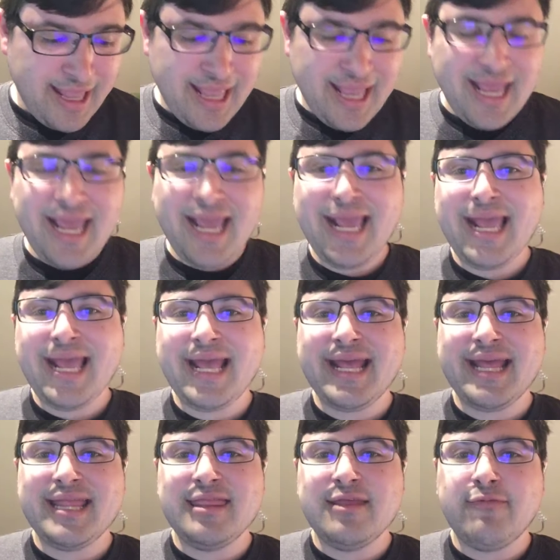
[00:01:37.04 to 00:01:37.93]

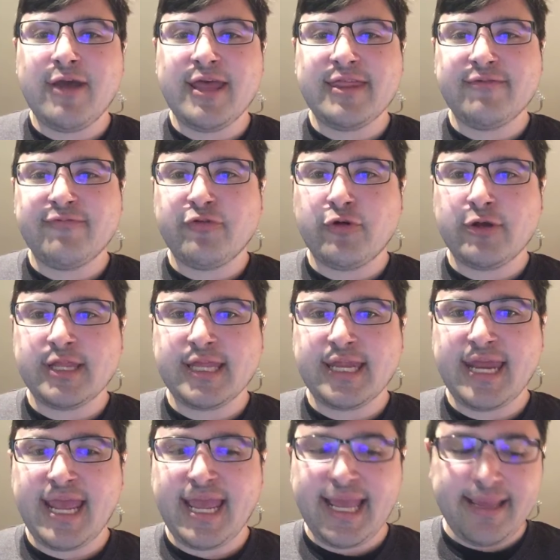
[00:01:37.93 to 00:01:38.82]
And the weather for
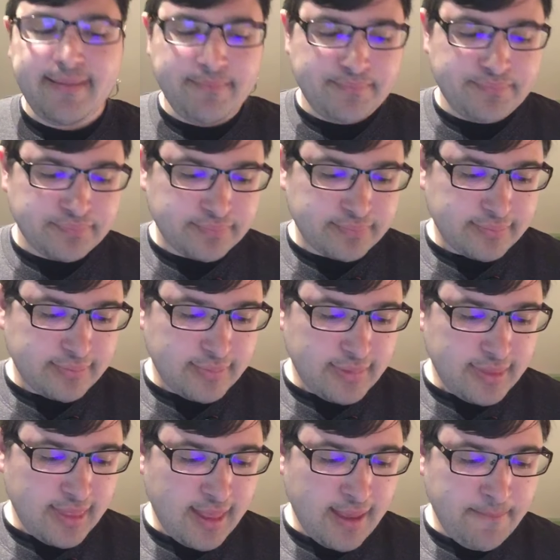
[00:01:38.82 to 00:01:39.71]
today,
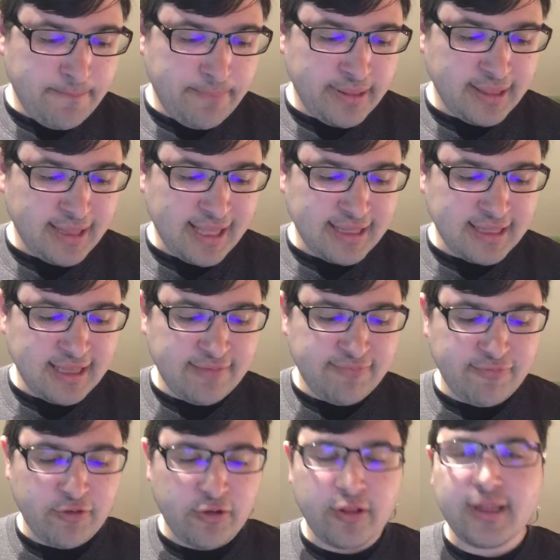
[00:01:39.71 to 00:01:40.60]

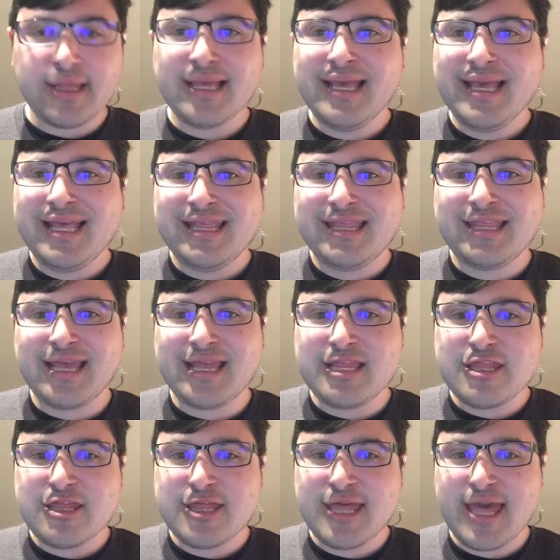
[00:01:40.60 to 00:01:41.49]
plentiful
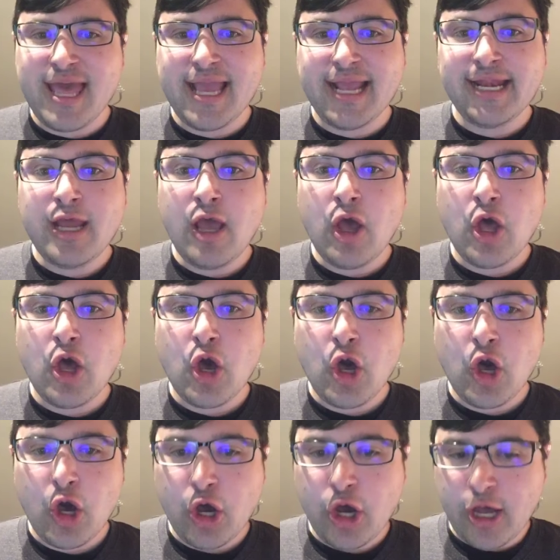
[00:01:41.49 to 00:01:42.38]
sunshine,
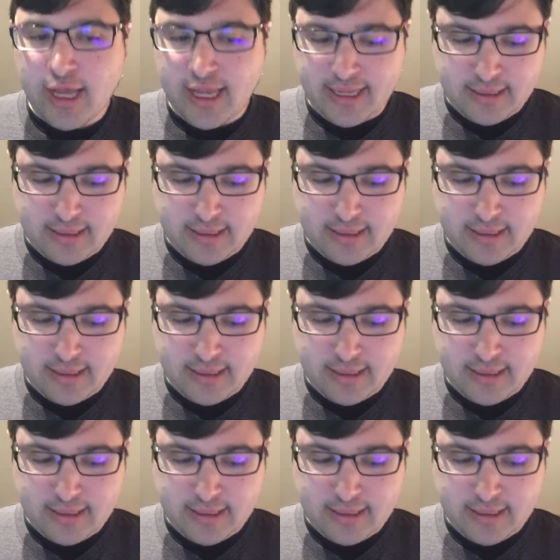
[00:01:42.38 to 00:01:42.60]
hot,